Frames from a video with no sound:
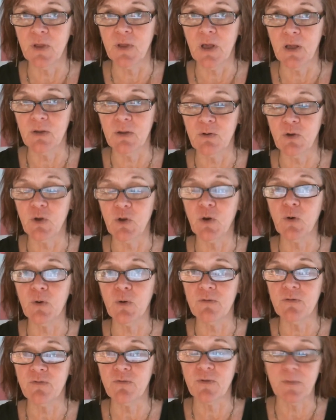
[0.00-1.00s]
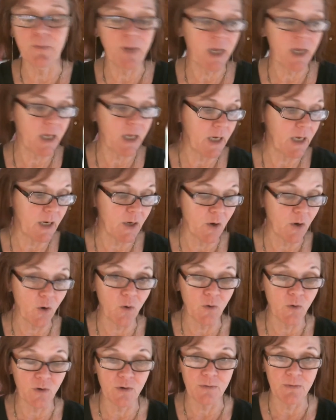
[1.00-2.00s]
the urine from making
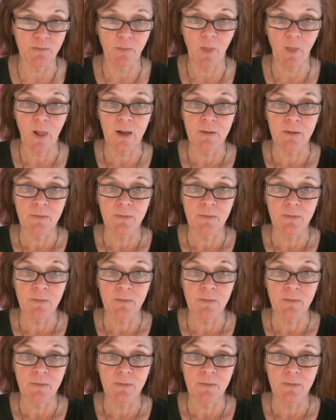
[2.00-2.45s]
an odor.